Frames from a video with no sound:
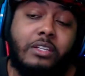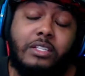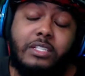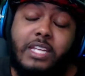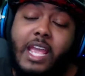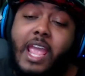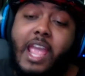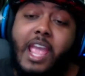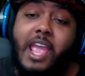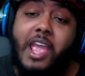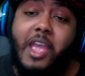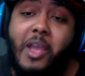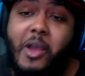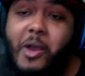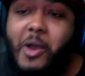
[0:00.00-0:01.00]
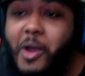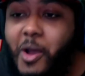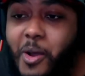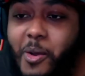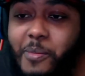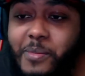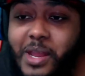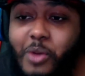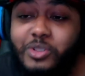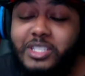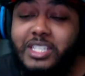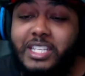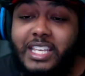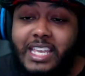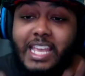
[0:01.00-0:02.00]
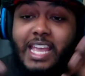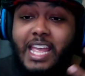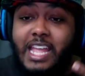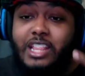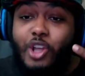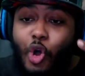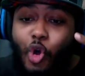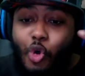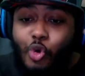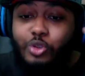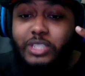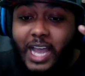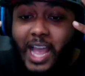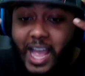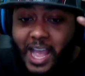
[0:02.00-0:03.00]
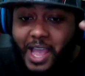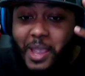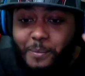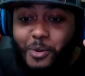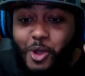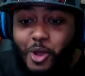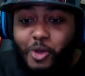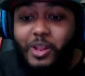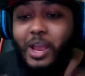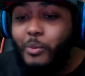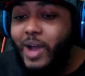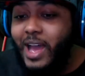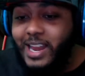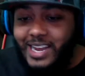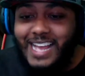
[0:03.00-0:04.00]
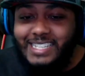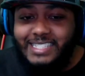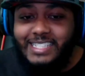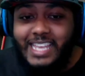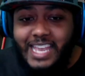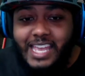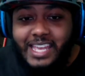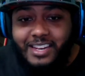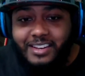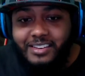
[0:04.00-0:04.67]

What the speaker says: Damn, that was the kid the whole time, bro. Like, why didn't I see it?